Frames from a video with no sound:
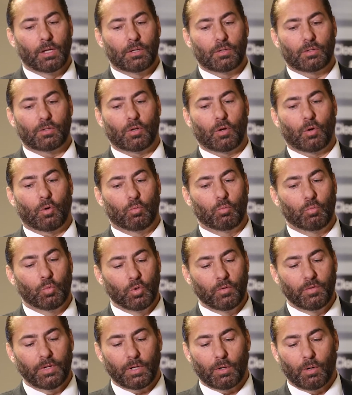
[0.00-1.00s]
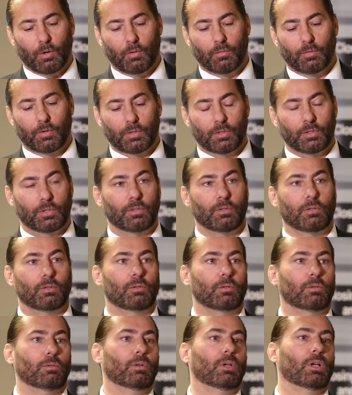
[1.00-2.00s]
So moving over
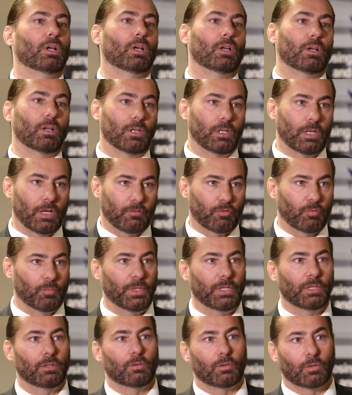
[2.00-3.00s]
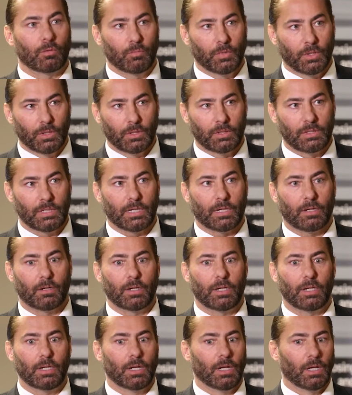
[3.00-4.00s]
to government or
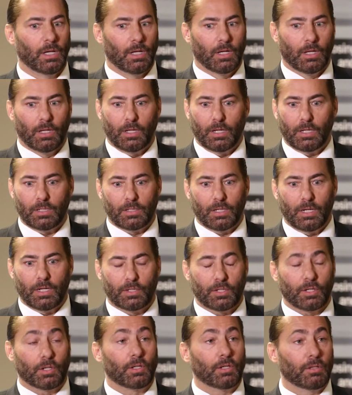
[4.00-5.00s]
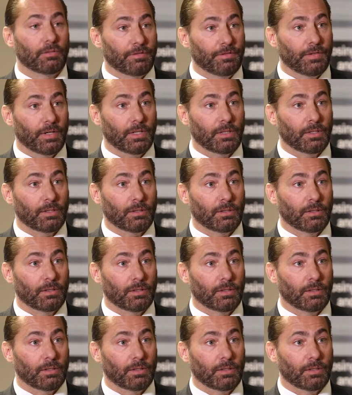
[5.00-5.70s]
military, it's a good fit.